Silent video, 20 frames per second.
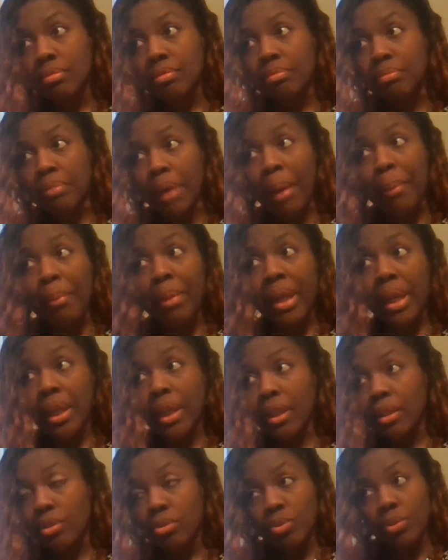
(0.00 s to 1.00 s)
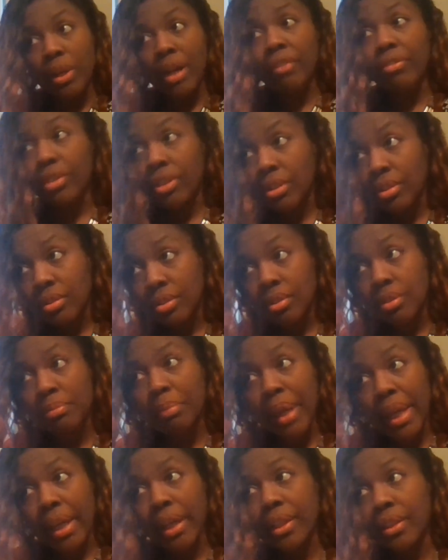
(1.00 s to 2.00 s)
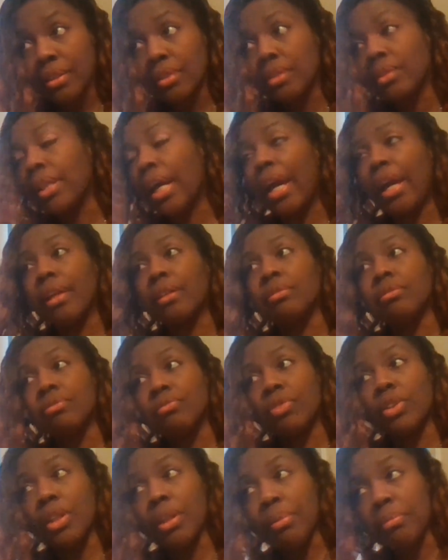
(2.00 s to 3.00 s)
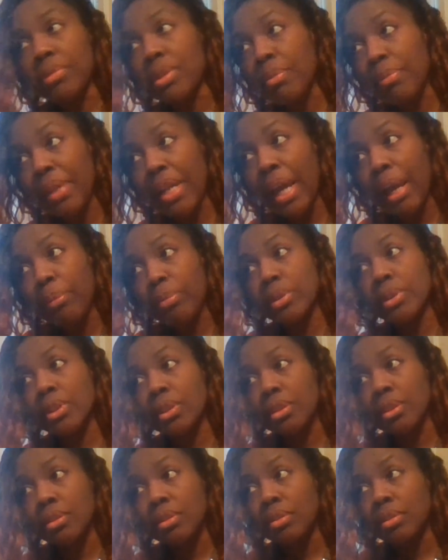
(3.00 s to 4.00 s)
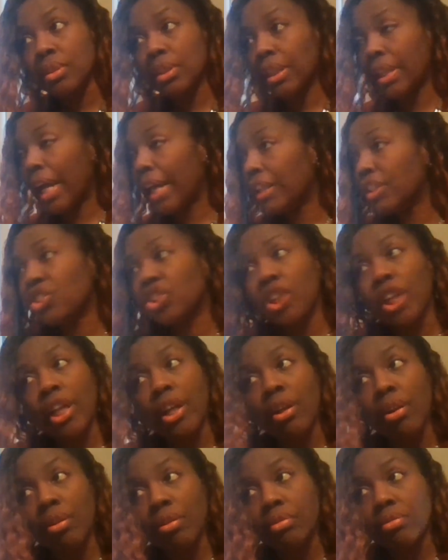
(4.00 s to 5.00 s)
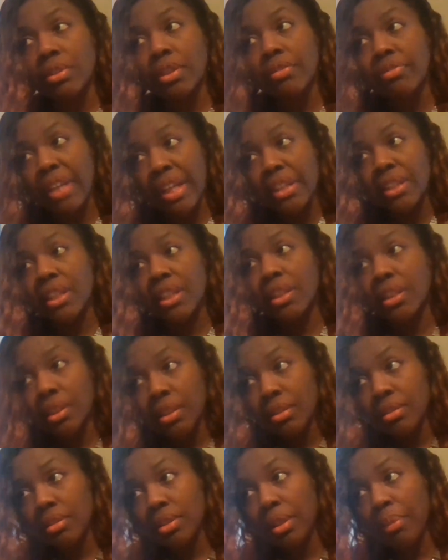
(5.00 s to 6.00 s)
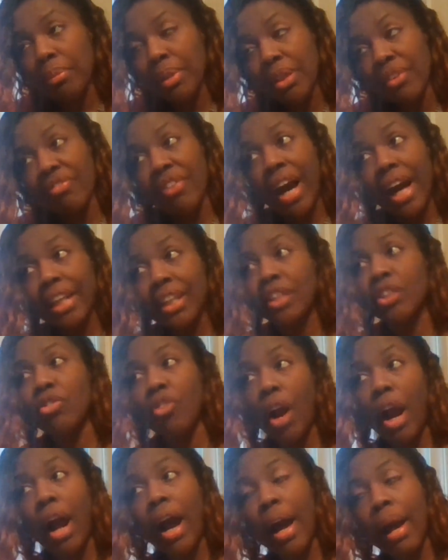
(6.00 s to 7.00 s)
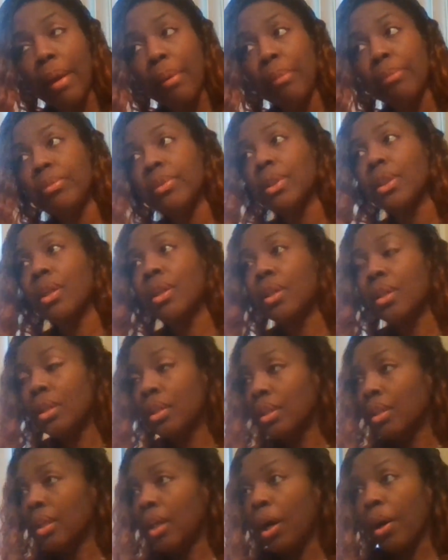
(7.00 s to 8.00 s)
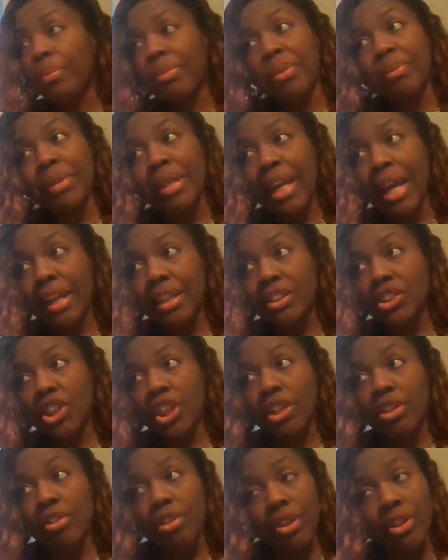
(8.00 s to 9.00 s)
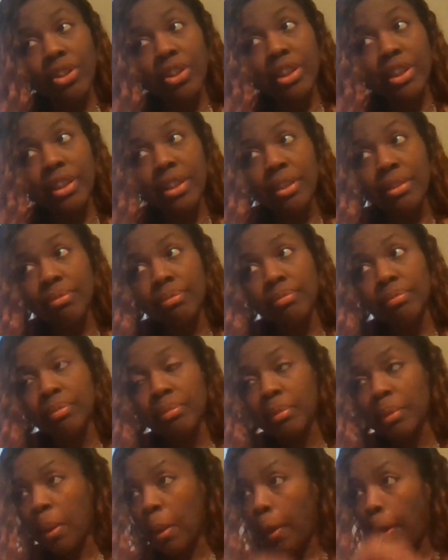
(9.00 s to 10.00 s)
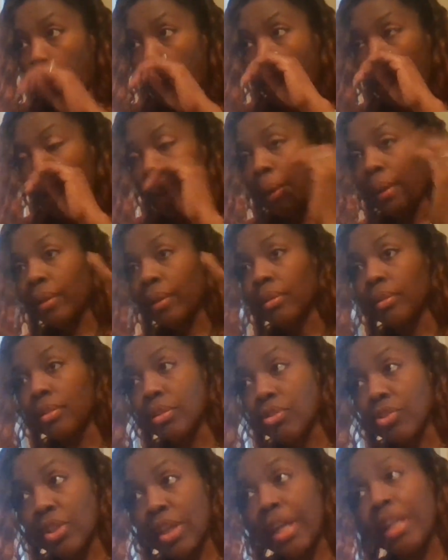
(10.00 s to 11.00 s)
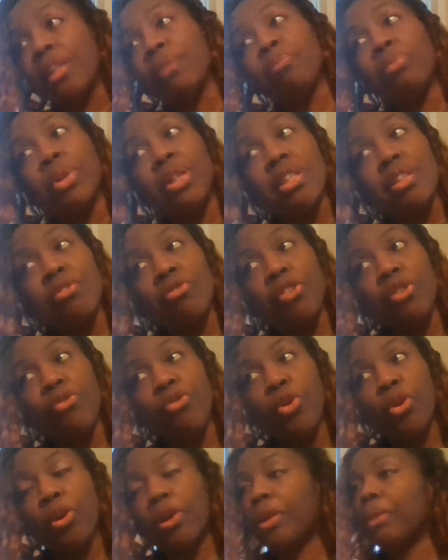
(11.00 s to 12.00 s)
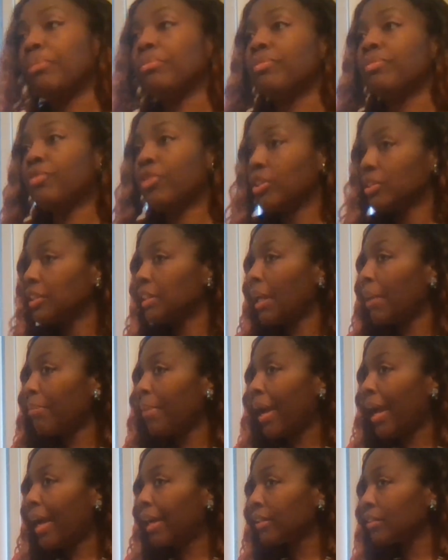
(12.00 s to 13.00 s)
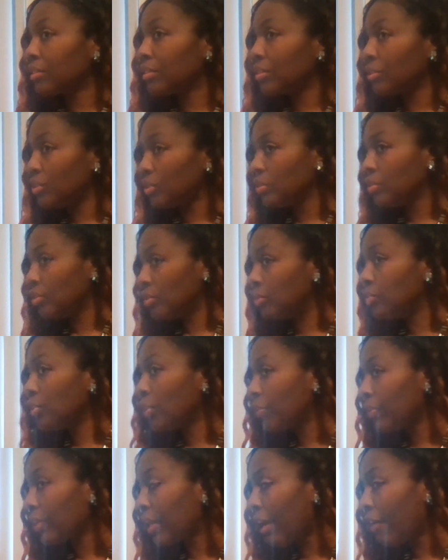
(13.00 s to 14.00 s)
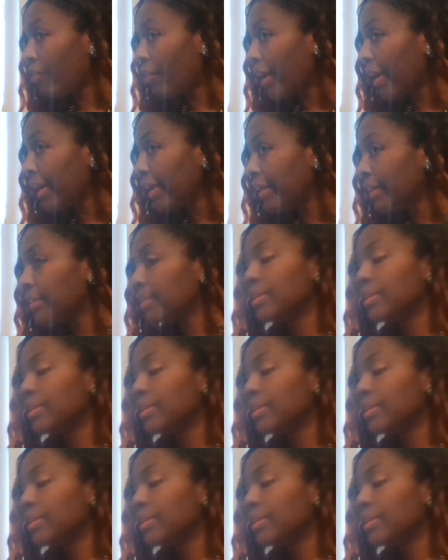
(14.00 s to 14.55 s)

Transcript: my man, whoever man, that for them to be able to get out of jail if they didn't commit a violent crime, help them get out of jail early. Created prison reform, First Step Act. You know that, right?